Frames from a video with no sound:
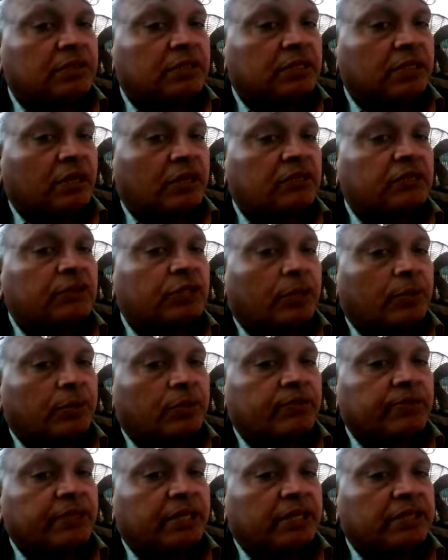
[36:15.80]
on top
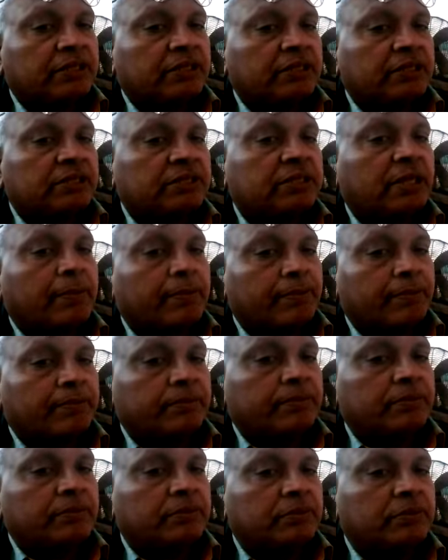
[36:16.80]
of that, some
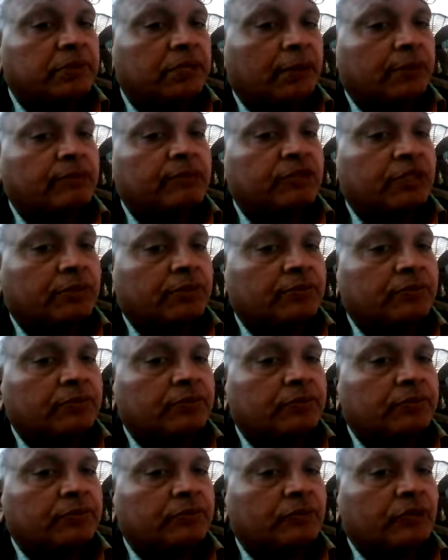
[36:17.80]
lump sum.
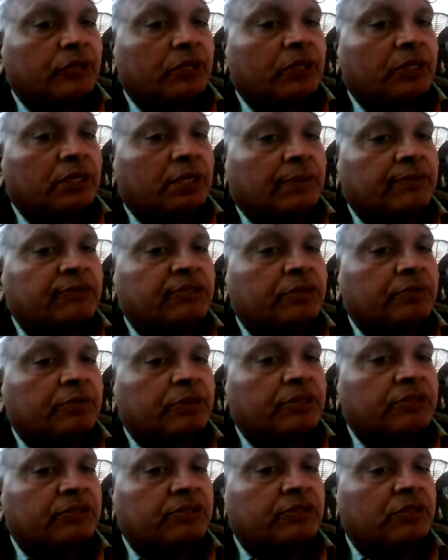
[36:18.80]
Lump sum
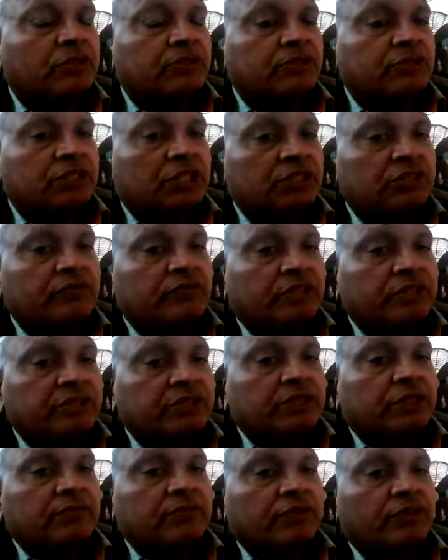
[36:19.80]
means not just one
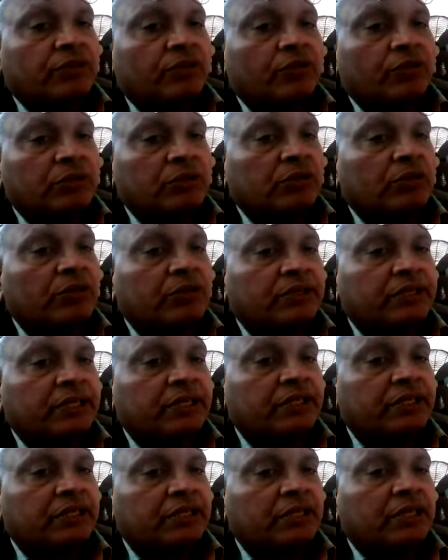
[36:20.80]
sum for whole
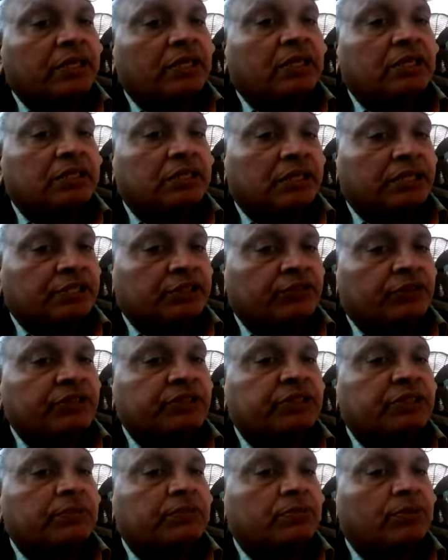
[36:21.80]
contract. There is
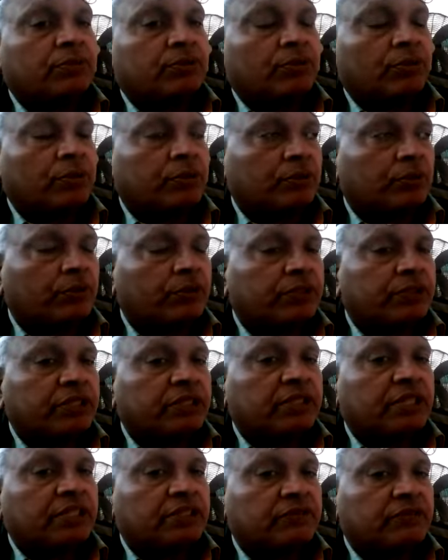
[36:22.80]
one sum for whole
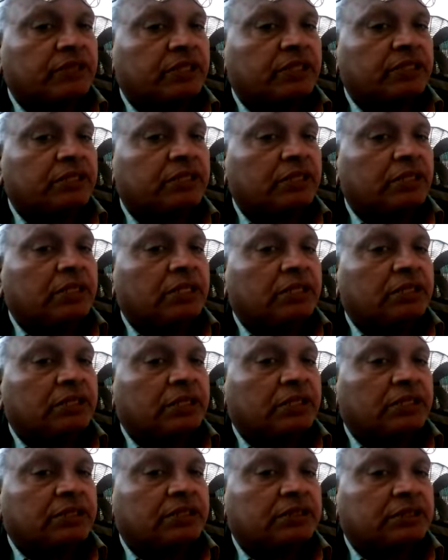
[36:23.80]
contract as well as
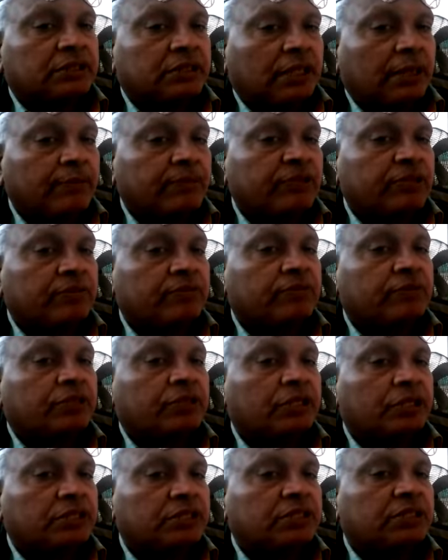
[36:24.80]
there is lump sum for
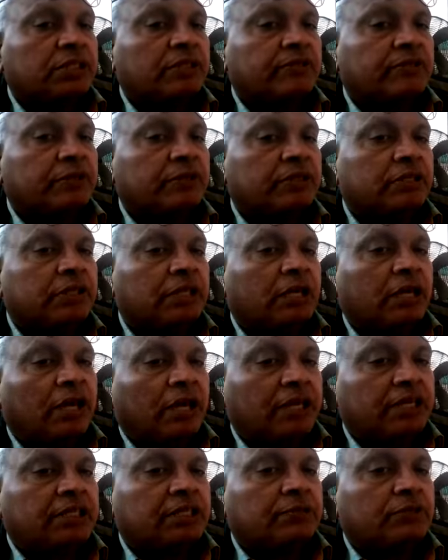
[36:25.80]
each and every
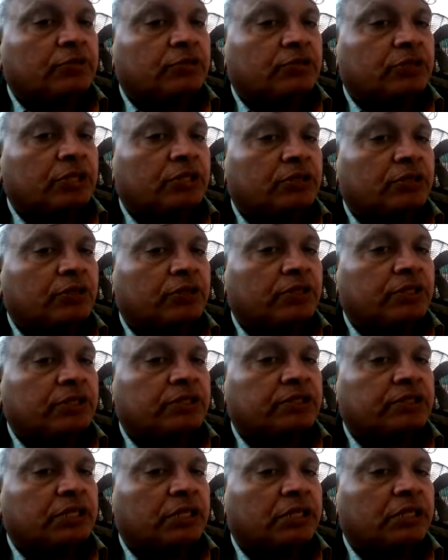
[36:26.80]
item on that contract. Let's
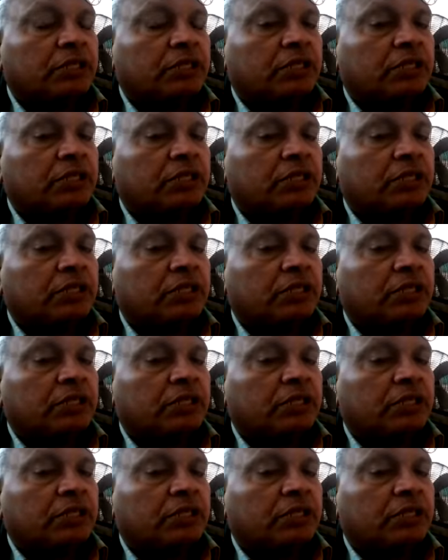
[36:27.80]
say